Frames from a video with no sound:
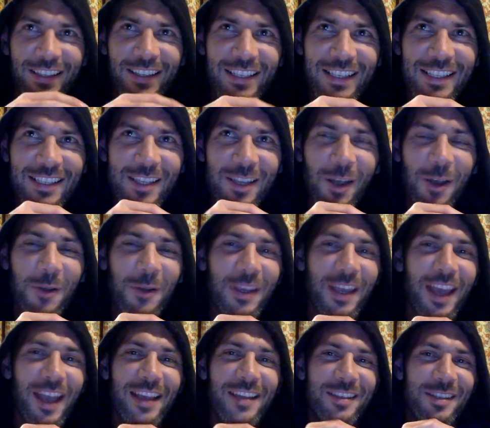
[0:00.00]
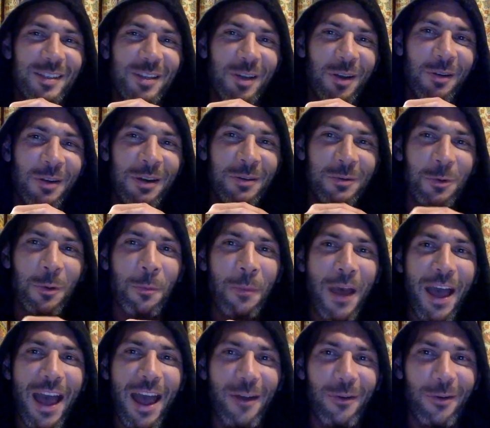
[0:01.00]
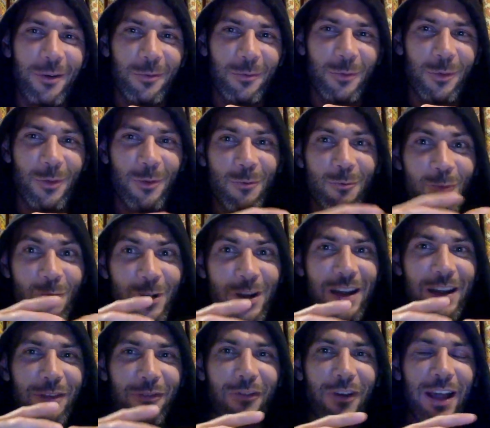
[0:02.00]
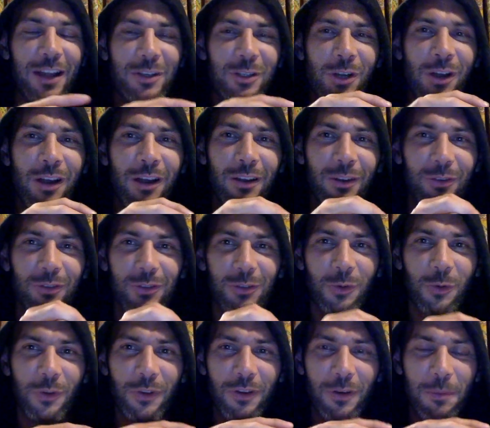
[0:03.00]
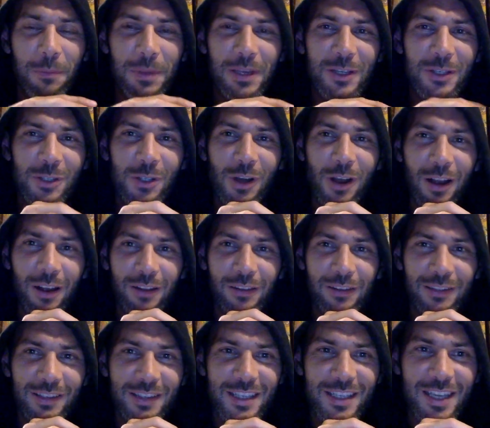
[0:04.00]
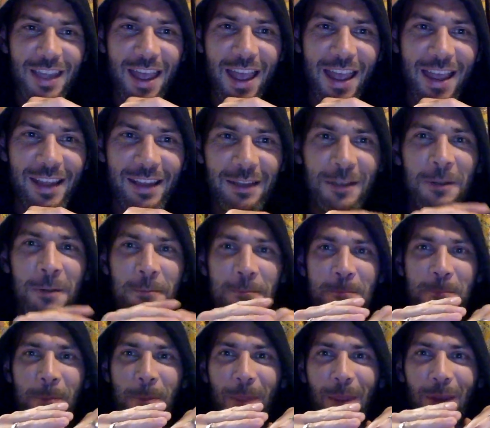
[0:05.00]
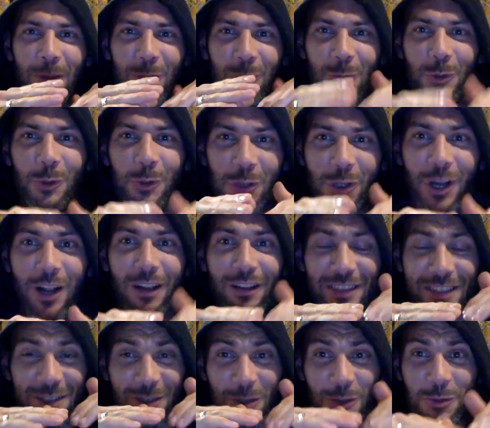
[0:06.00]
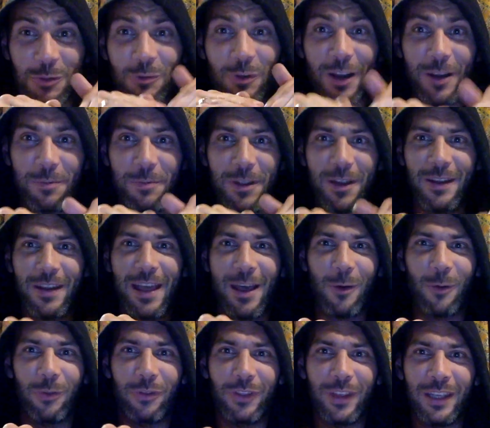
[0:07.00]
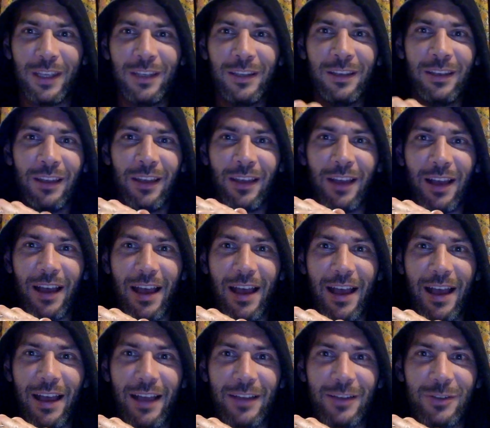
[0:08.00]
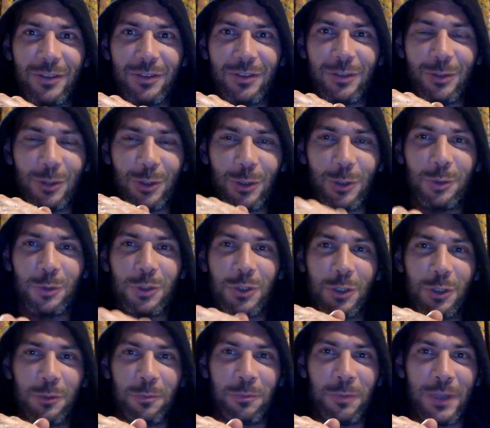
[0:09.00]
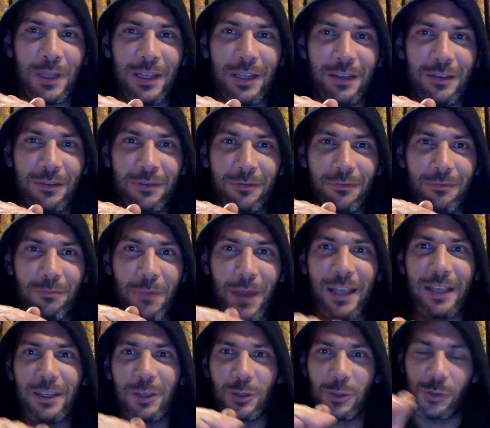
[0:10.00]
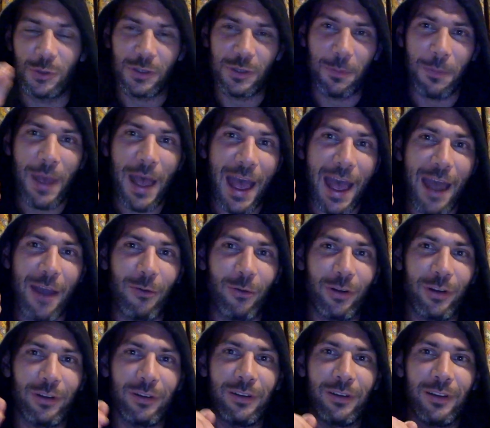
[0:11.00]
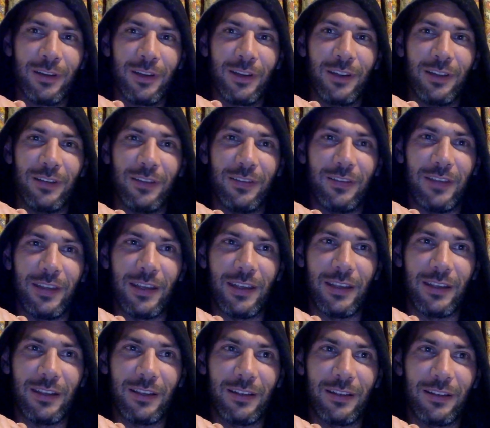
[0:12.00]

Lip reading: Is it okay to turn around to a parent with a really fat child or with an obese child and say, your child is incredibly unhealthy and you should be making sure as a parent that